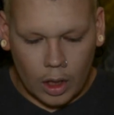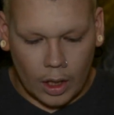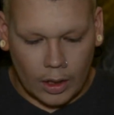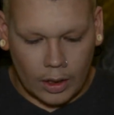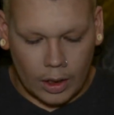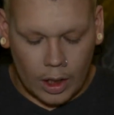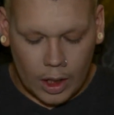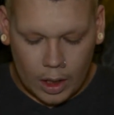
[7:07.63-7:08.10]

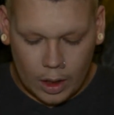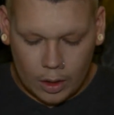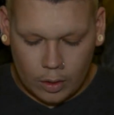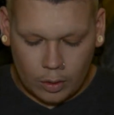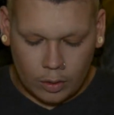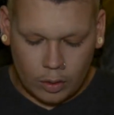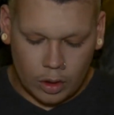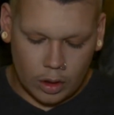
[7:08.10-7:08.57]
And
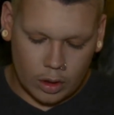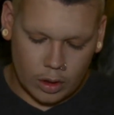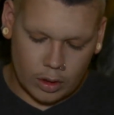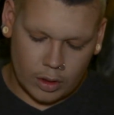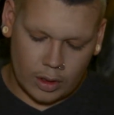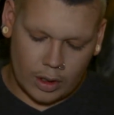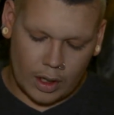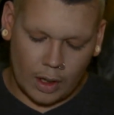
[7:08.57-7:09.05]
now,
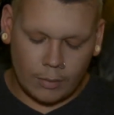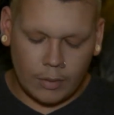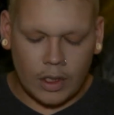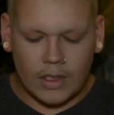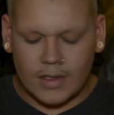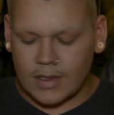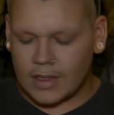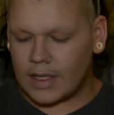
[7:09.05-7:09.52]
I'm
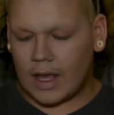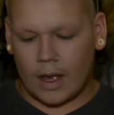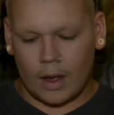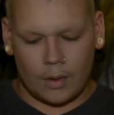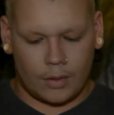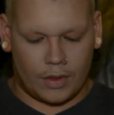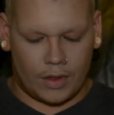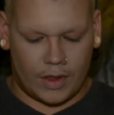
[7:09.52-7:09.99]
going to see
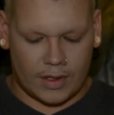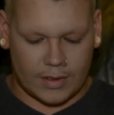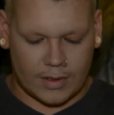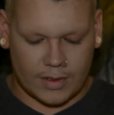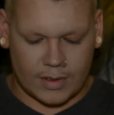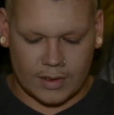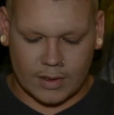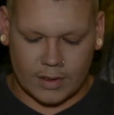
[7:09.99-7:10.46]
how
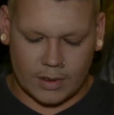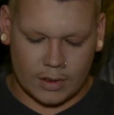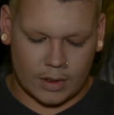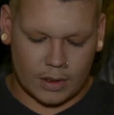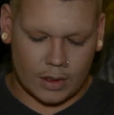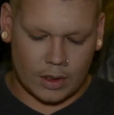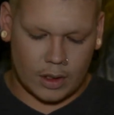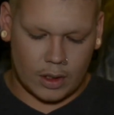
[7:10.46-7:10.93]

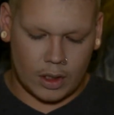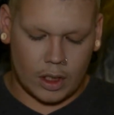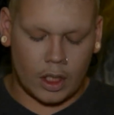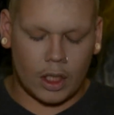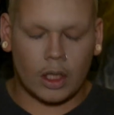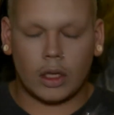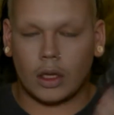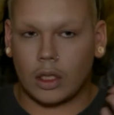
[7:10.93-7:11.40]
this
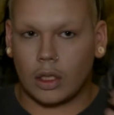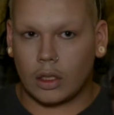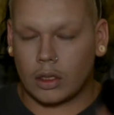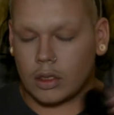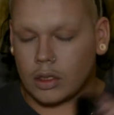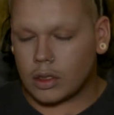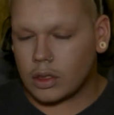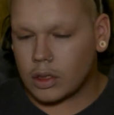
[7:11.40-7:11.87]

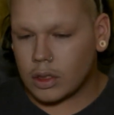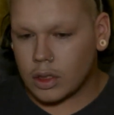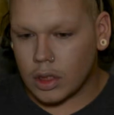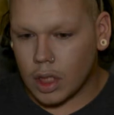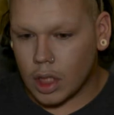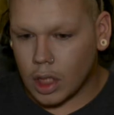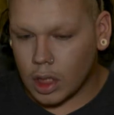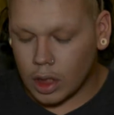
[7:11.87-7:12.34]

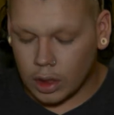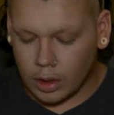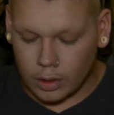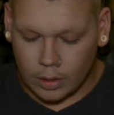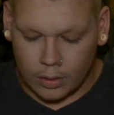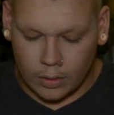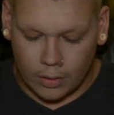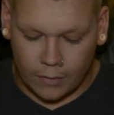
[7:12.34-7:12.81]
looks
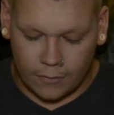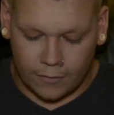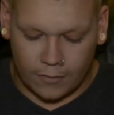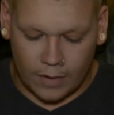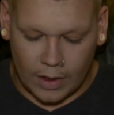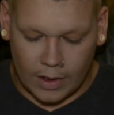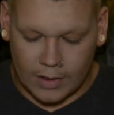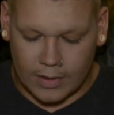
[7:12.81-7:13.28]
on the
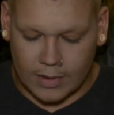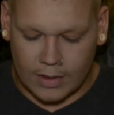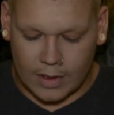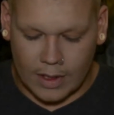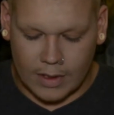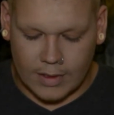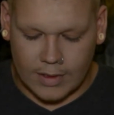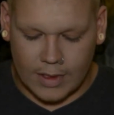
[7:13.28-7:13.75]

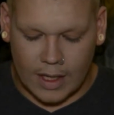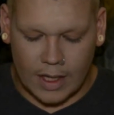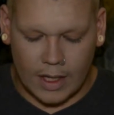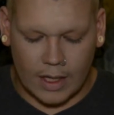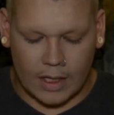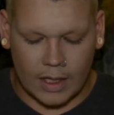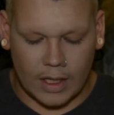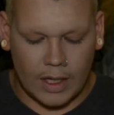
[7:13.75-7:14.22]
face. It's
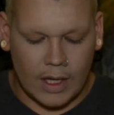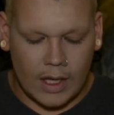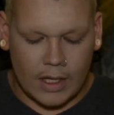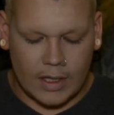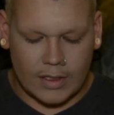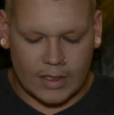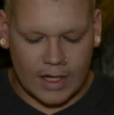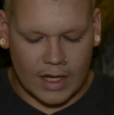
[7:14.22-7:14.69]
a
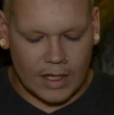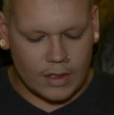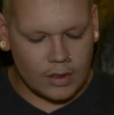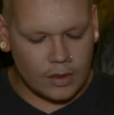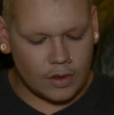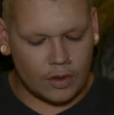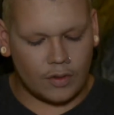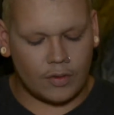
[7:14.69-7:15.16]

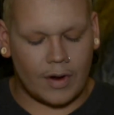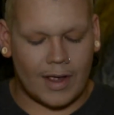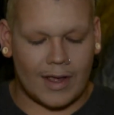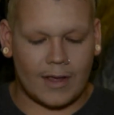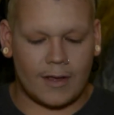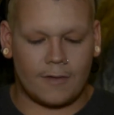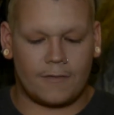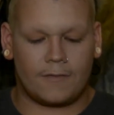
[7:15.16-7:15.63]
dead
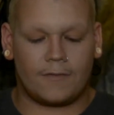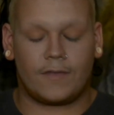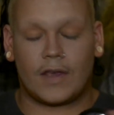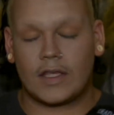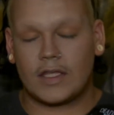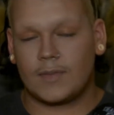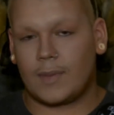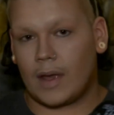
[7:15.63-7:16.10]
gray
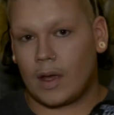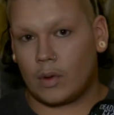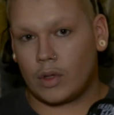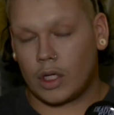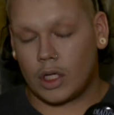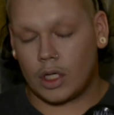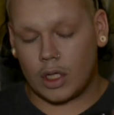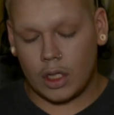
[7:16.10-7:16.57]
face
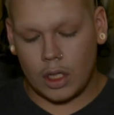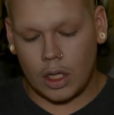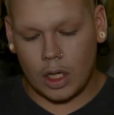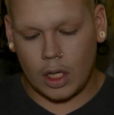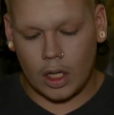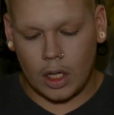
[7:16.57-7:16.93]
powder.